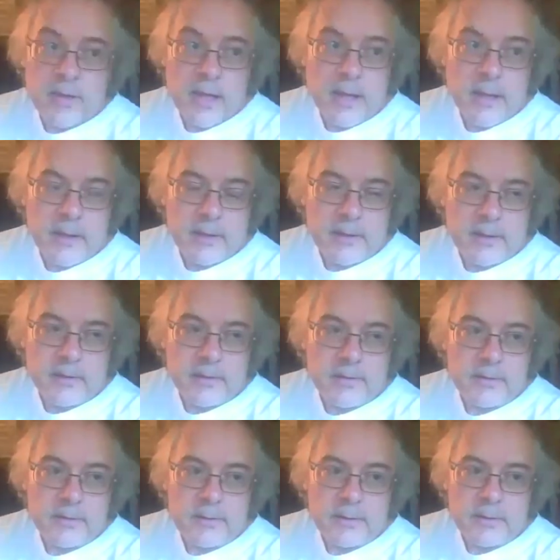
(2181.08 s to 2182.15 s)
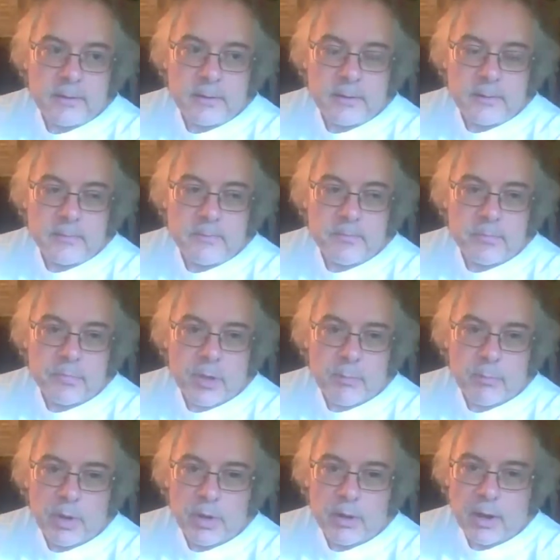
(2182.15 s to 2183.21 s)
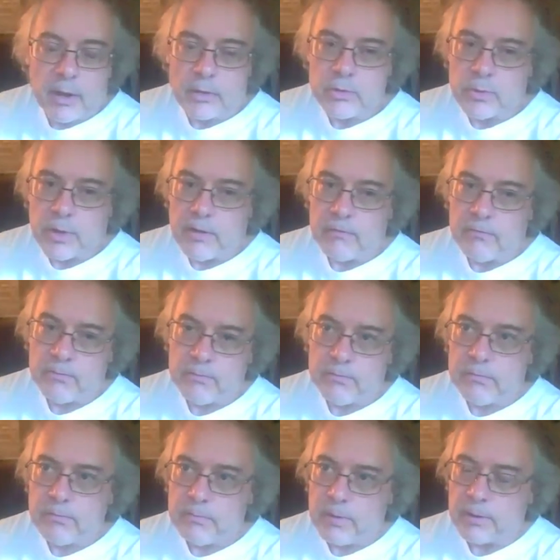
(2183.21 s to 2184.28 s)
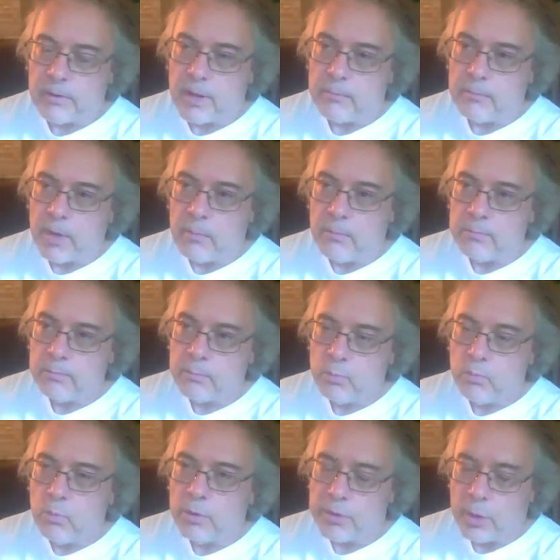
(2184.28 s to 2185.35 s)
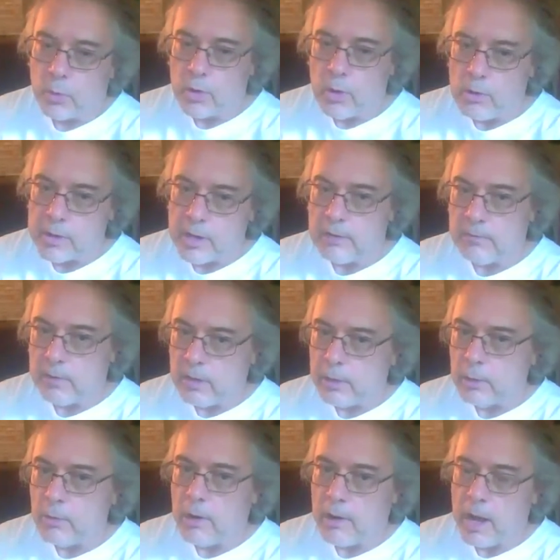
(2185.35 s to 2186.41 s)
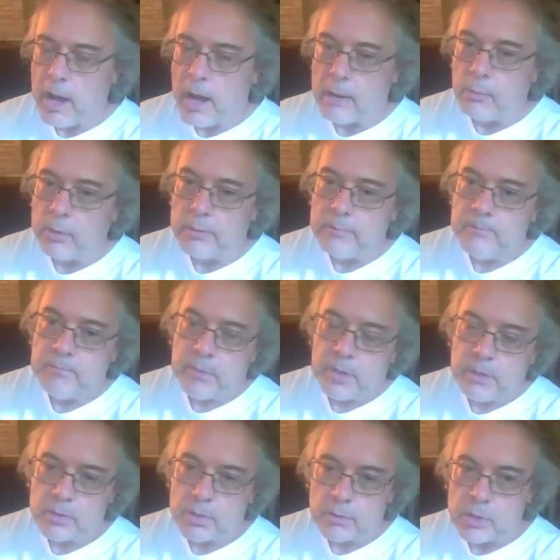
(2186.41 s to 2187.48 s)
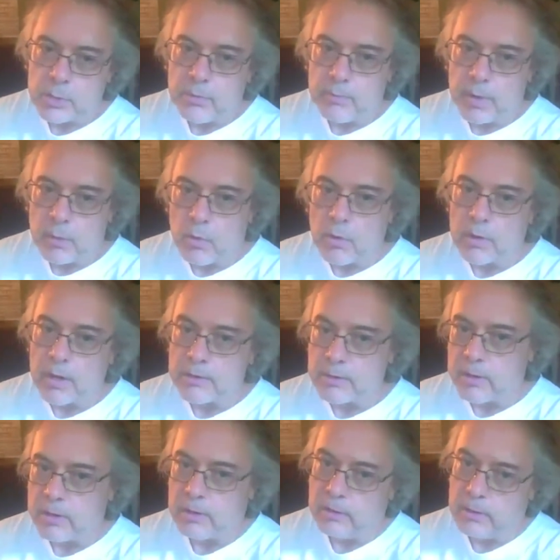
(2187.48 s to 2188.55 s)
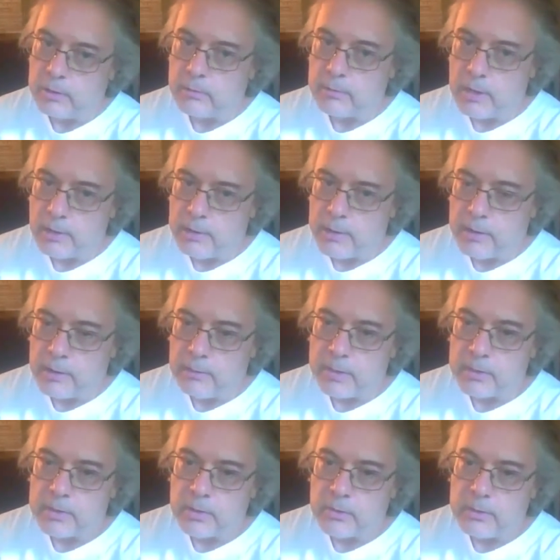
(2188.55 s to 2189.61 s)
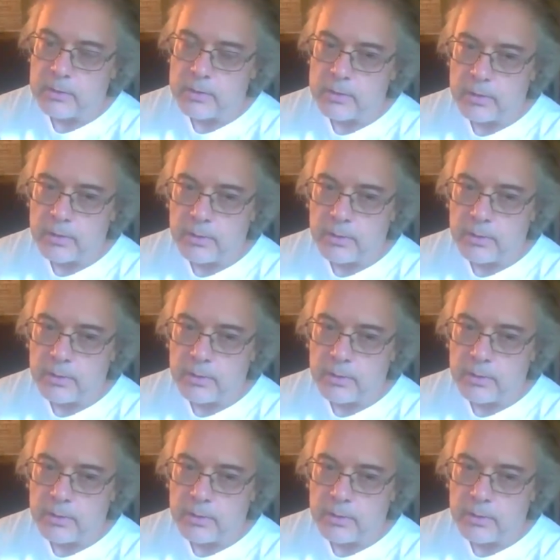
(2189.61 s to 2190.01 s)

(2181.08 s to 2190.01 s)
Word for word: and uh, but I also have I'm, I'm what they would call kind of a literary hybrid, and so some of my work has a kind of literary element to it. So